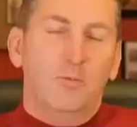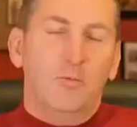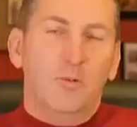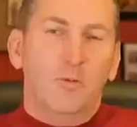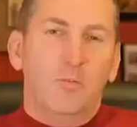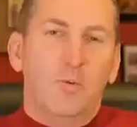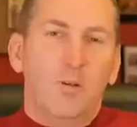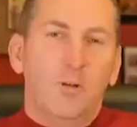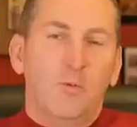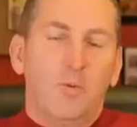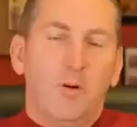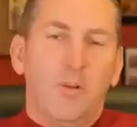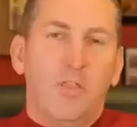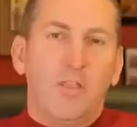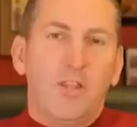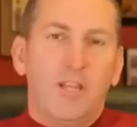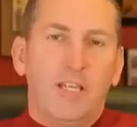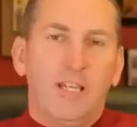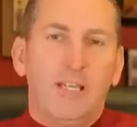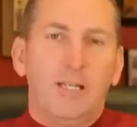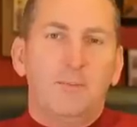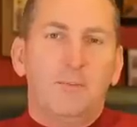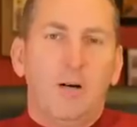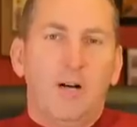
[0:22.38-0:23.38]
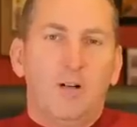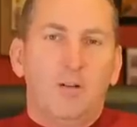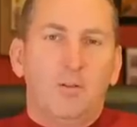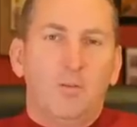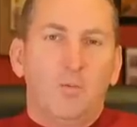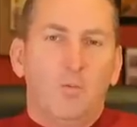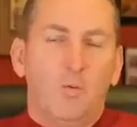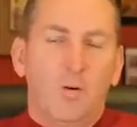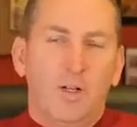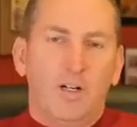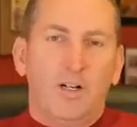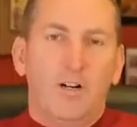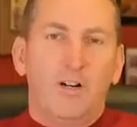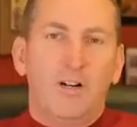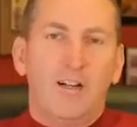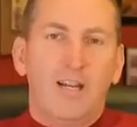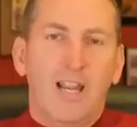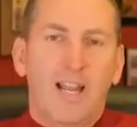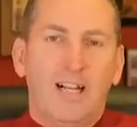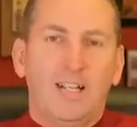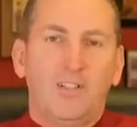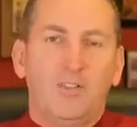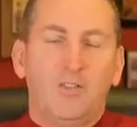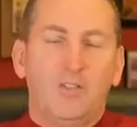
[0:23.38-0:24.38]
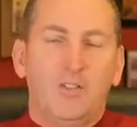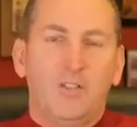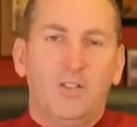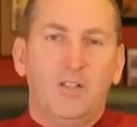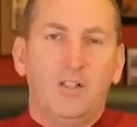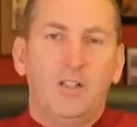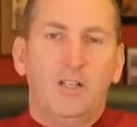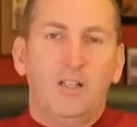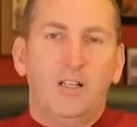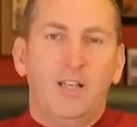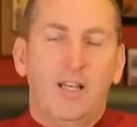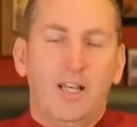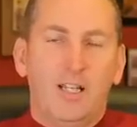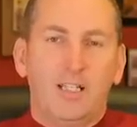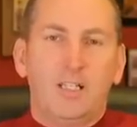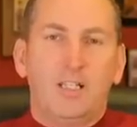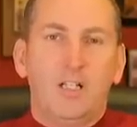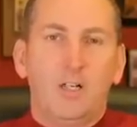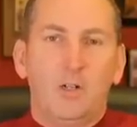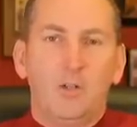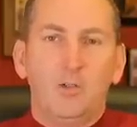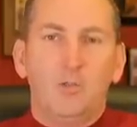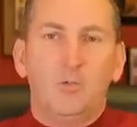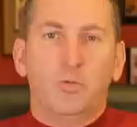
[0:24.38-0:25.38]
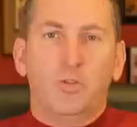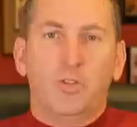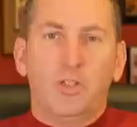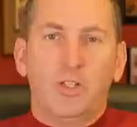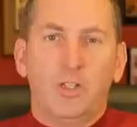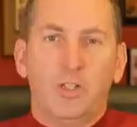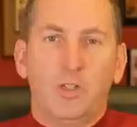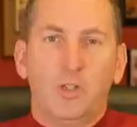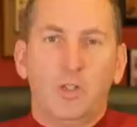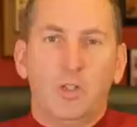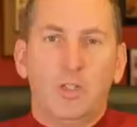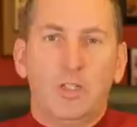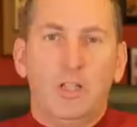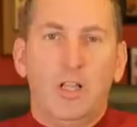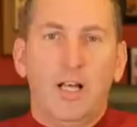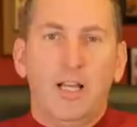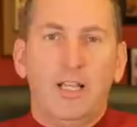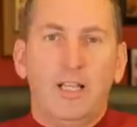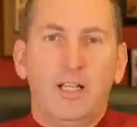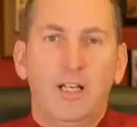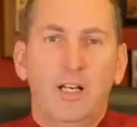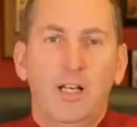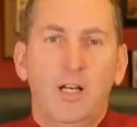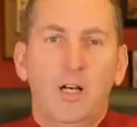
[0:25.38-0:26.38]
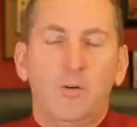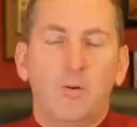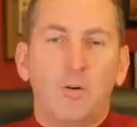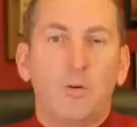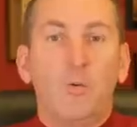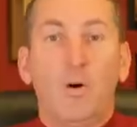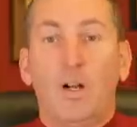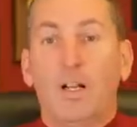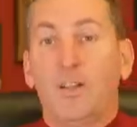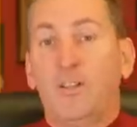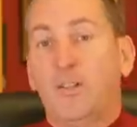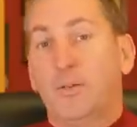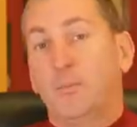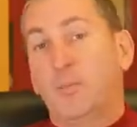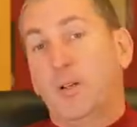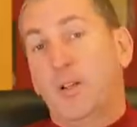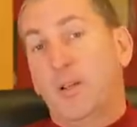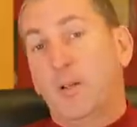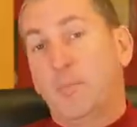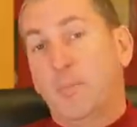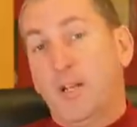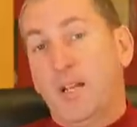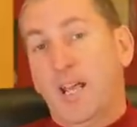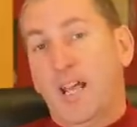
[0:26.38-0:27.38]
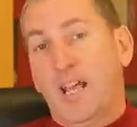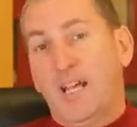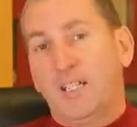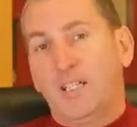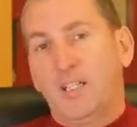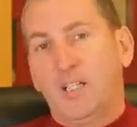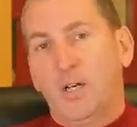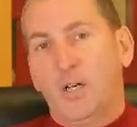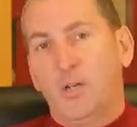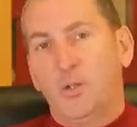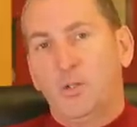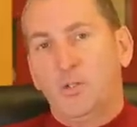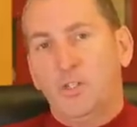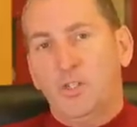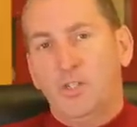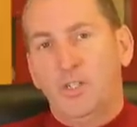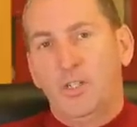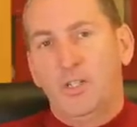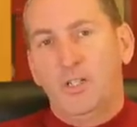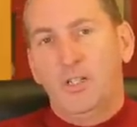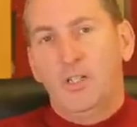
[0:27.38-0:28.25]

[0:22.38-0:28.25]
When we were thinking about what our next head coach was going to look like, we wanted somebody to have been a head coach